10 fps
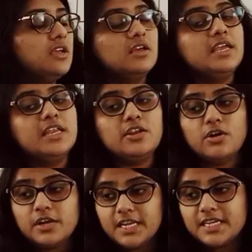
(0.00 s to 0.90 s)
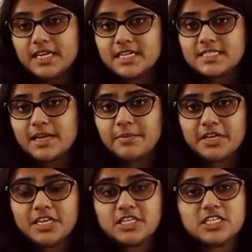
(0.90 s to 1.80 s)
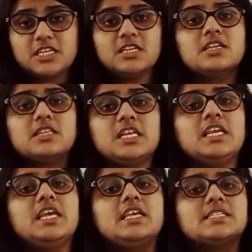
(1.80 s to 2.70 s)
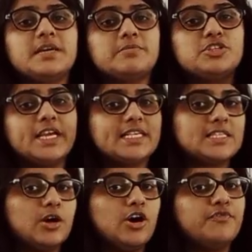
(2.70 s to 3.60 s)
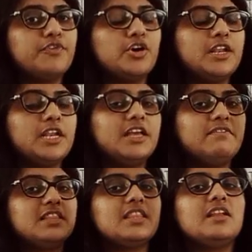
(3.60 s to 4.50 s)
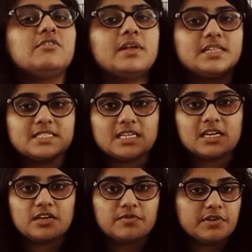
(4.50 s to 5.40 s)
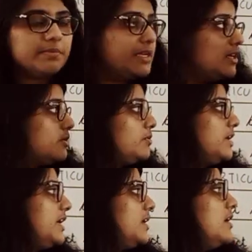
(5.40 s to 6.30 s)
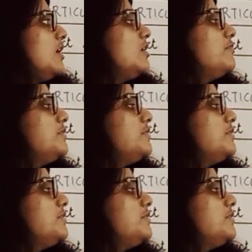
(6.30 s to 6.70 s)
In your NEET examination, 3 subjects of your 11th and 12th standard will be included: